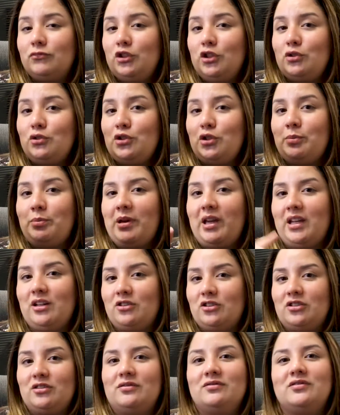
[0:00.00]
YouTube
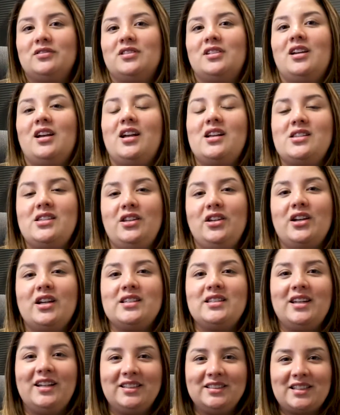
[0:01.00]
page. I'll see you
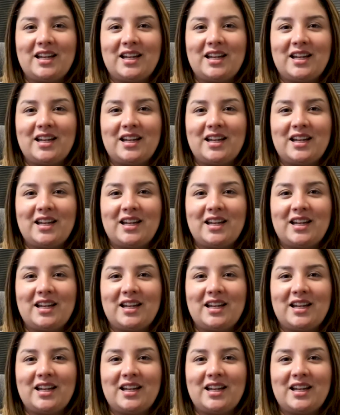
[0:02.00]
guys next